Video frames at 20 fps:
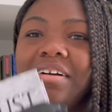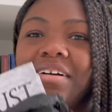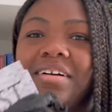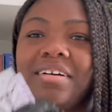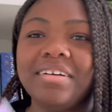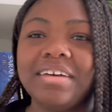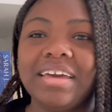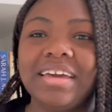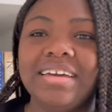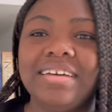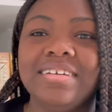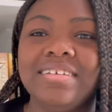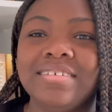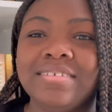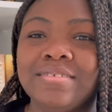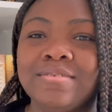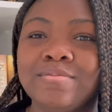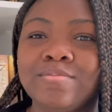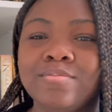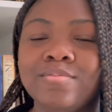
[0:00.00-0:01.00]
Okay,
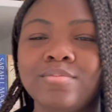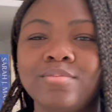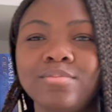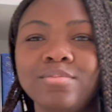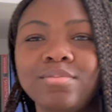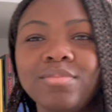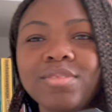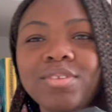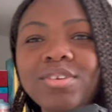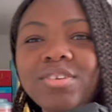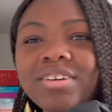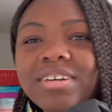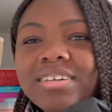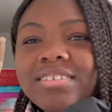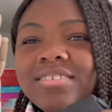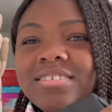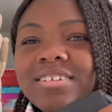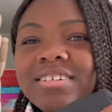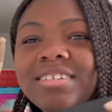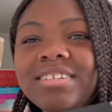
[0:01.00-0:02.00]
you guys
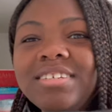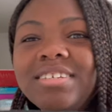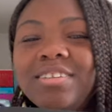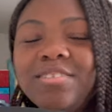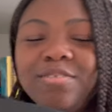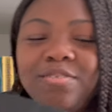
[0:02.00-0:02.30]
are going to see the